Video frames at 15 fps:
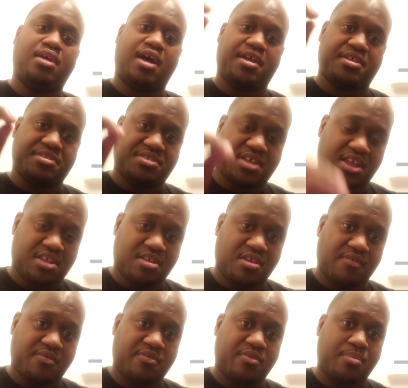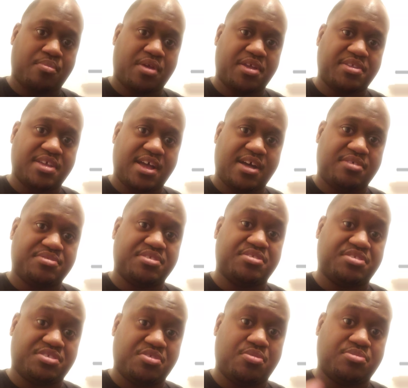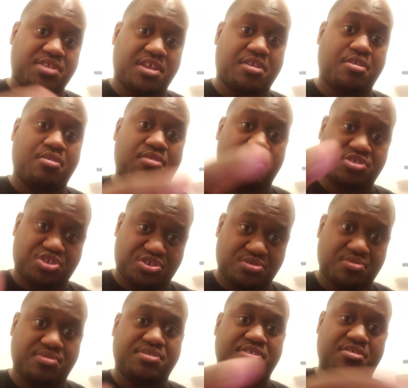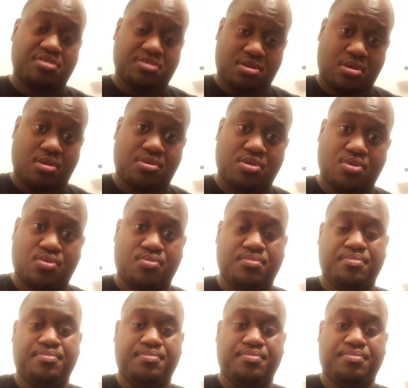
I can take care of it if it breaks down and still take care of the insurance and a car note.